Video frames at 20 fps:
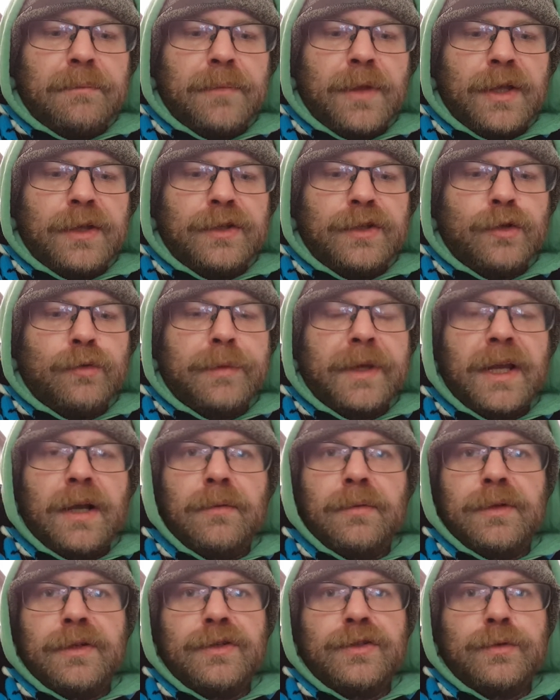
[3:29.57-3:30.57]
you'll be
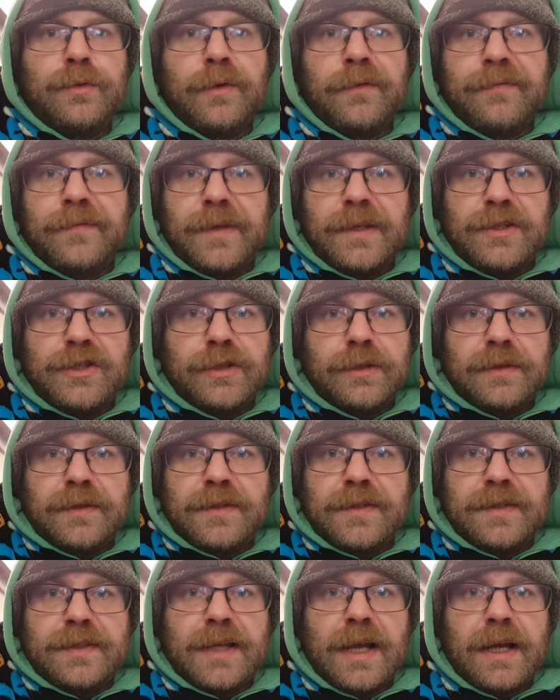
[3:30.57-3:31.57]
able to do a
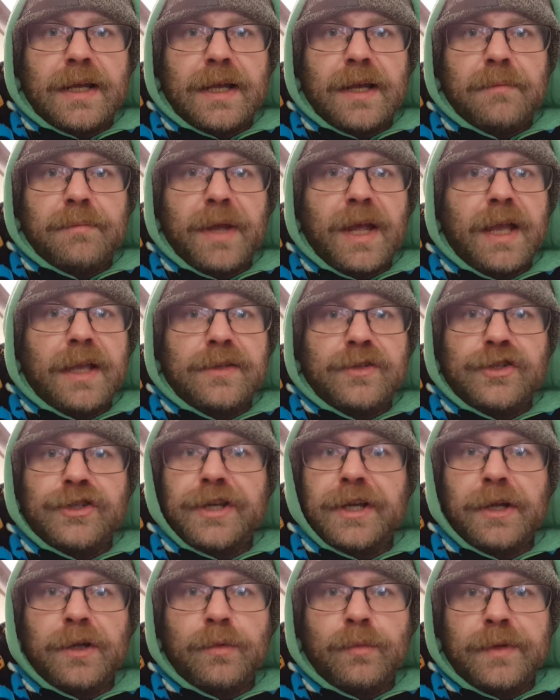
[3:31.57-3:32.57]
Vision startup and
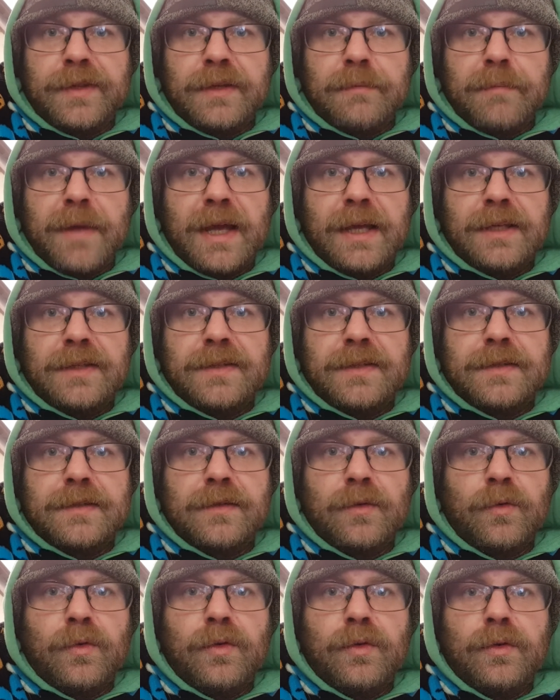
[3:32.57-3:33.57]
share it with your mates,
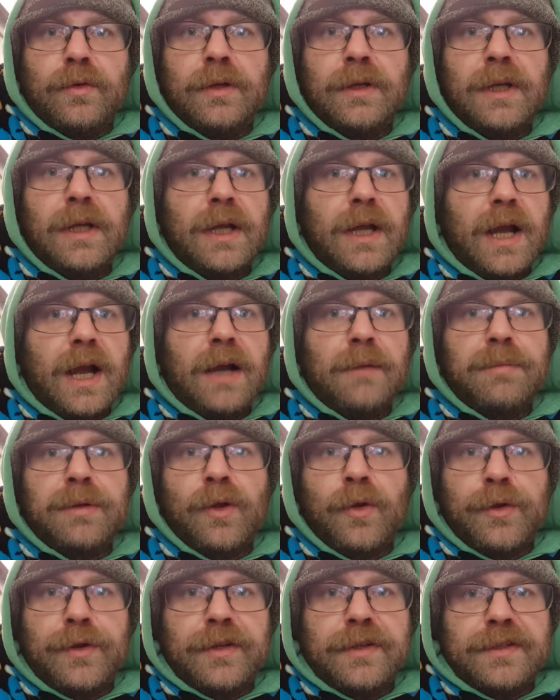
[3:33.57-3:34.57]
or
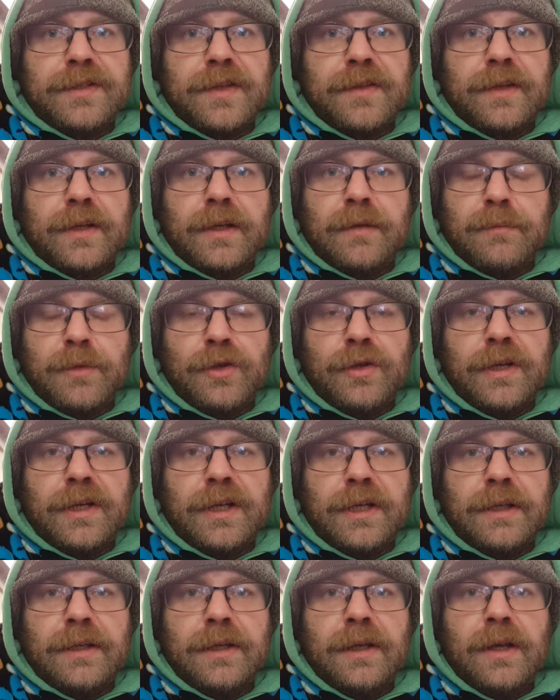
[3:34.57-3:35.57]
upload it to the
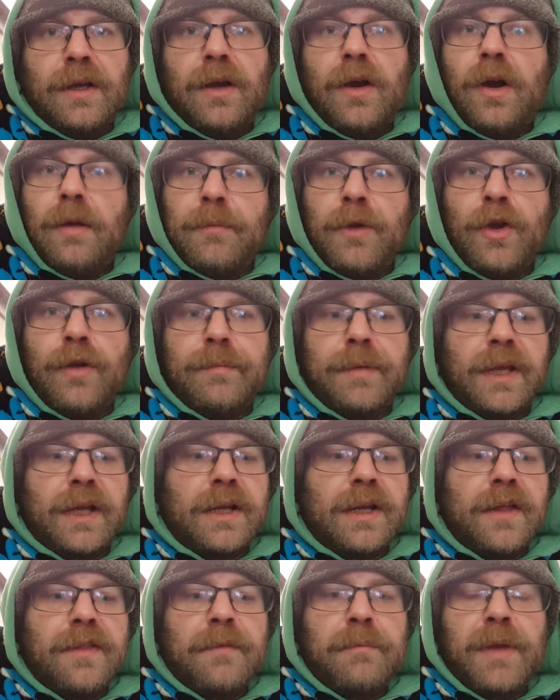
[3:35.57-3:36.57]
community. I'm hoping
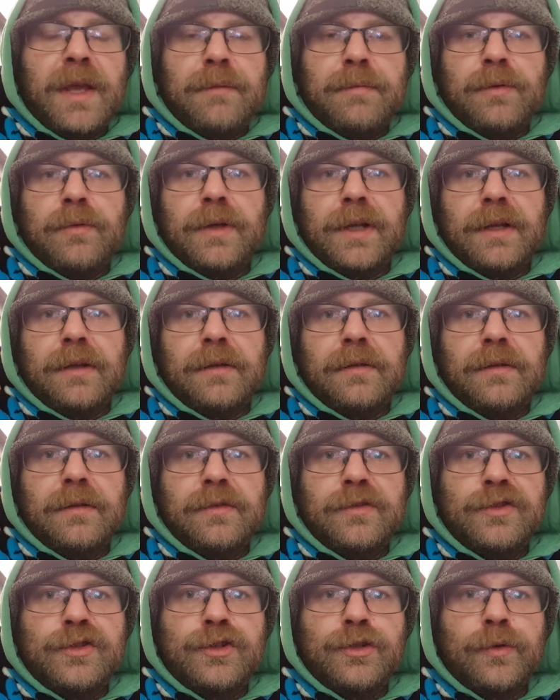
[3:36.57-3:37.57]
another people can
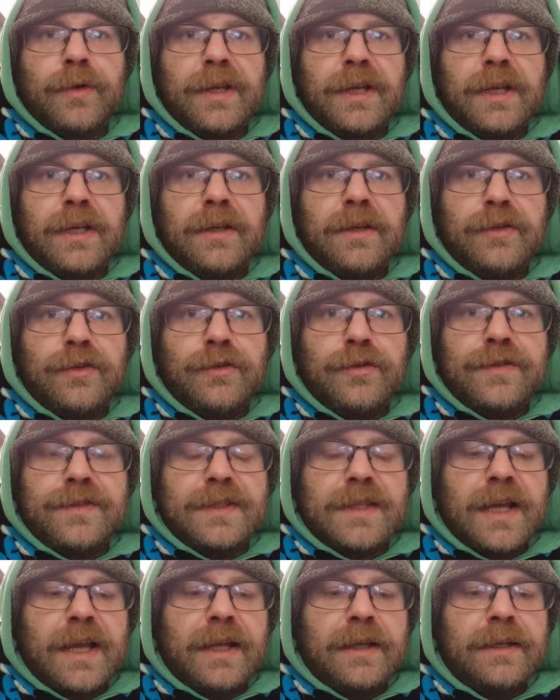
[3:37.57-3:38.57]
join in and use
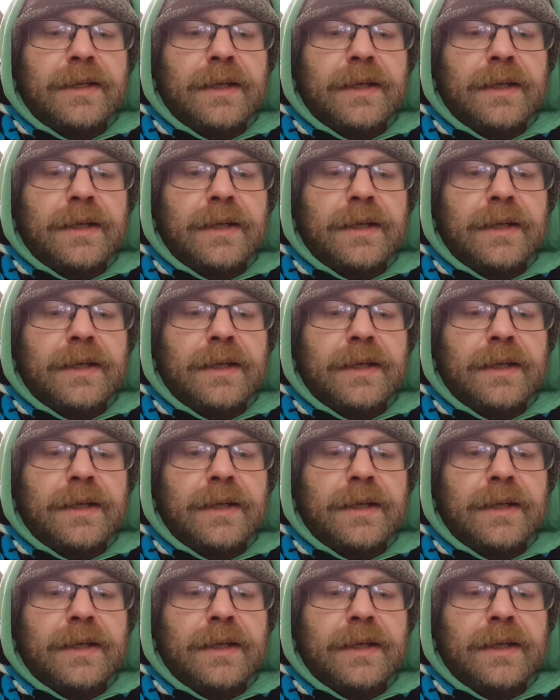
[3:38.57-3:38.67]
that.